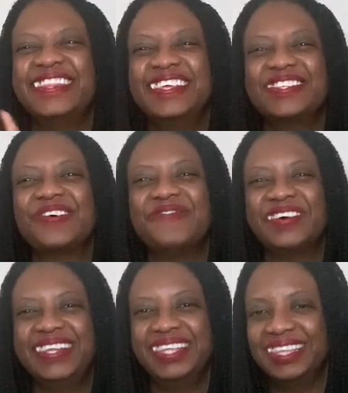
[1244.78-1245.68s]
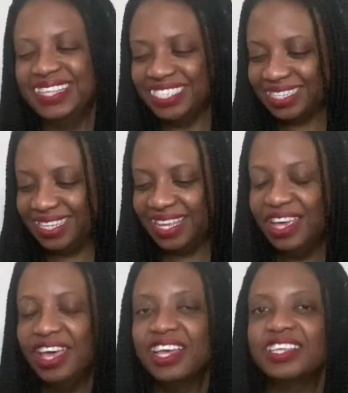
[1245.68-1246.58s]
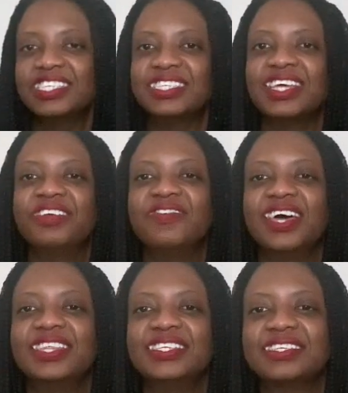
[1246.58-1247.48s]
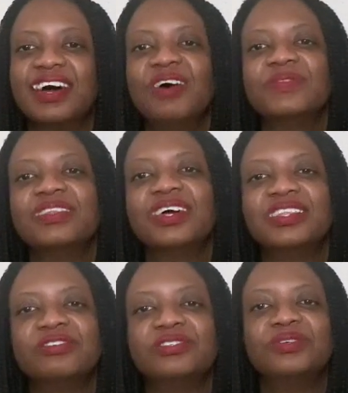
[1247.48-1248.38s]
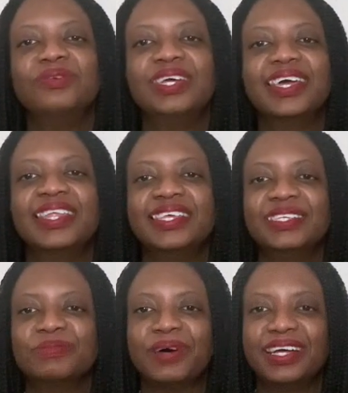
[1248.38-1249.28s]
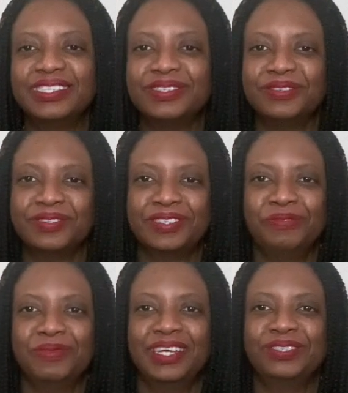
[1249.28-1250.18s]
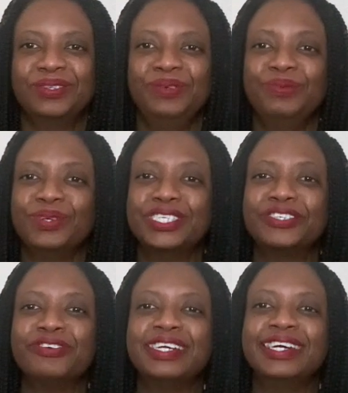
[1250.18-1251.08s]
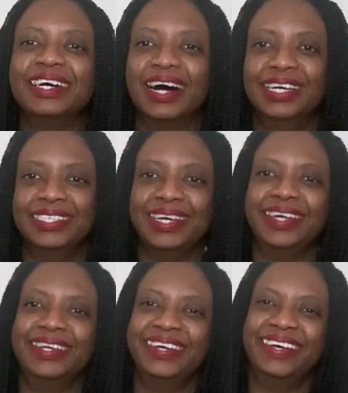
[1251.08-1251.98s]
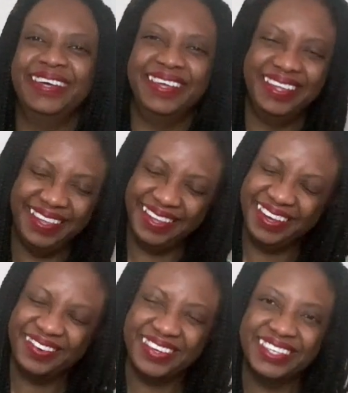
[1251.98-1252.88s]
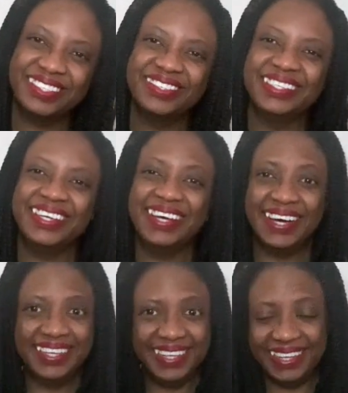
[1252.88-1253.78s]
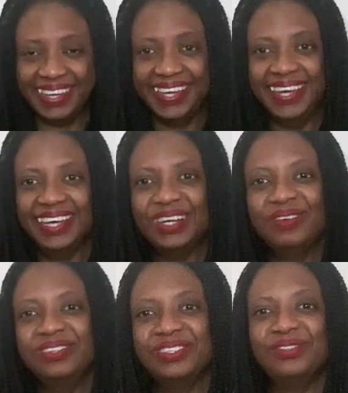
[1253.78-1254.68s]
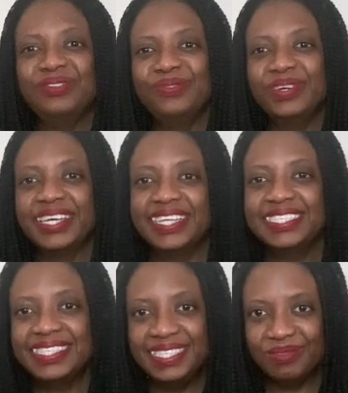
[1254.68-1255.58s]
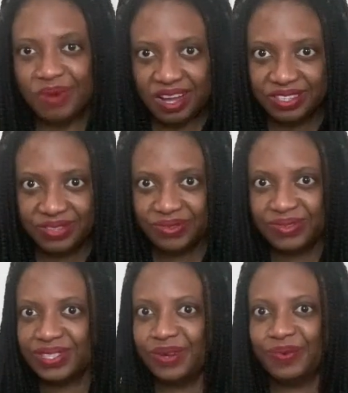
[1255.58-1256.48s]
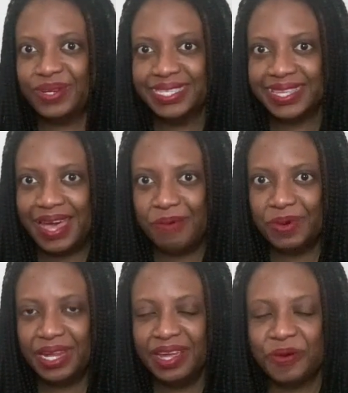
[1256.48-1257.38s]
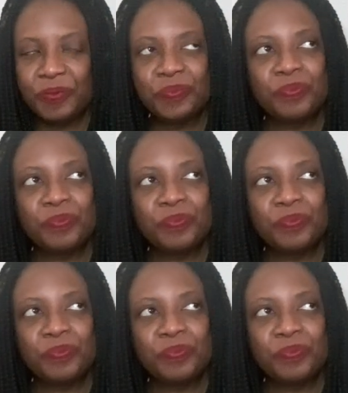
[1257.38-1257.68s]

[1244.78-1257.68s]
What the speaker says: It's so funny initially because it's like you've got these cops and like they're shooting at these monsters, and I'm like, dude, what is your gun? What is your gun going to do against these monsters? Like, what is happening?